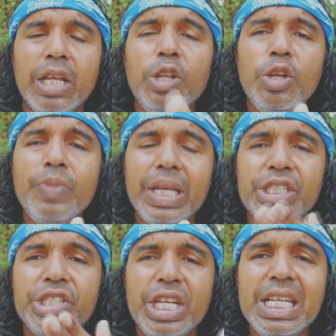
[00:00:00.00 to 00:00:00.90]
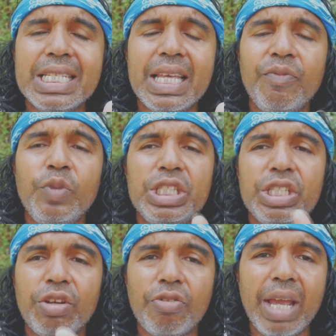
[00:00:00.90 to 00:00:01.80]
Lumix G7, which
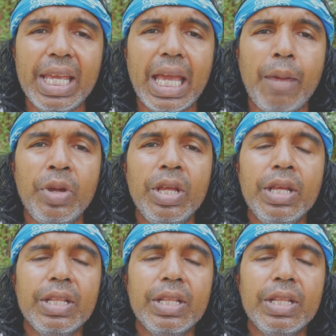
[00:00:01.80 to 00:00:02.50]
is a great camera,